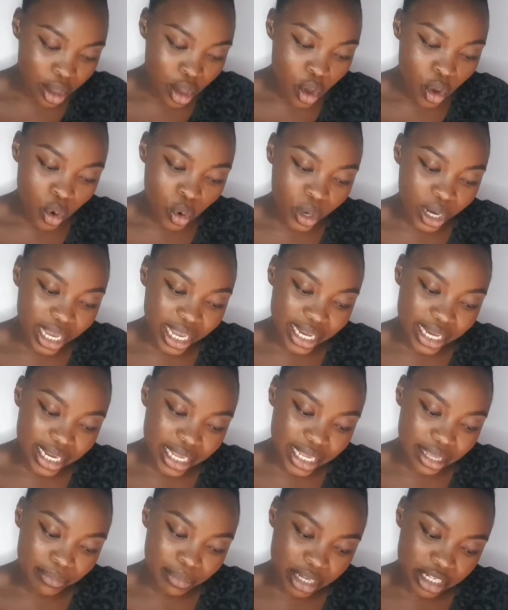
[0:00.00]
or
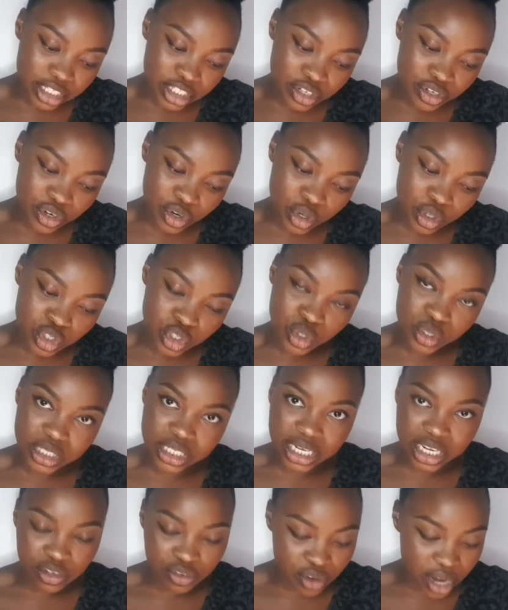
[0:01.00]
any material
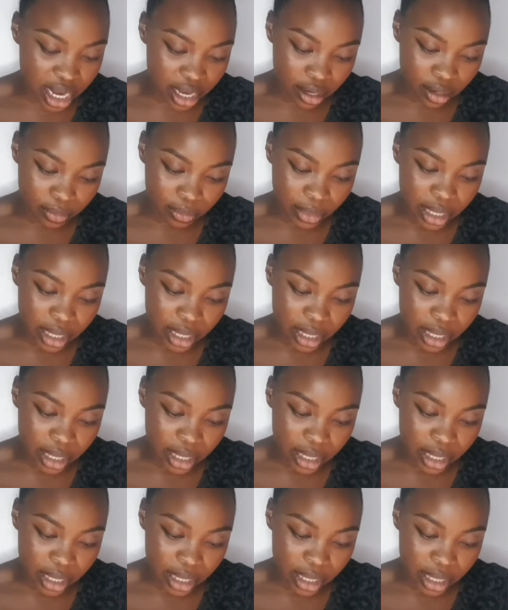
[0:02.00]
chosen at random.